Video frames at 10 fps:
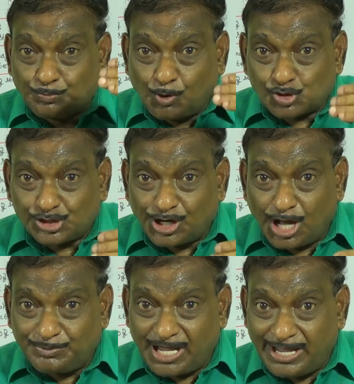portion
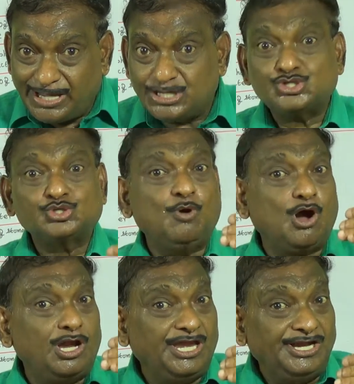of the
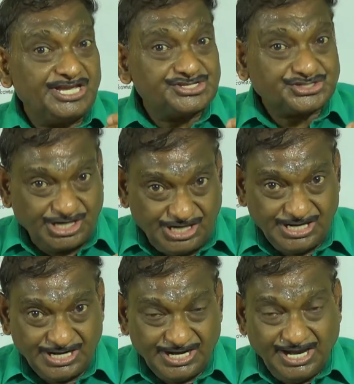small
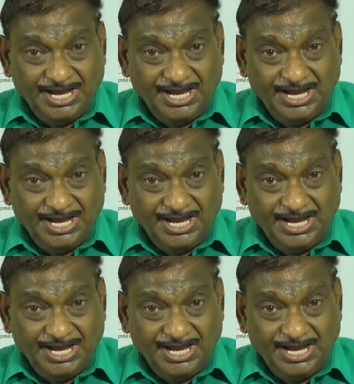intestine.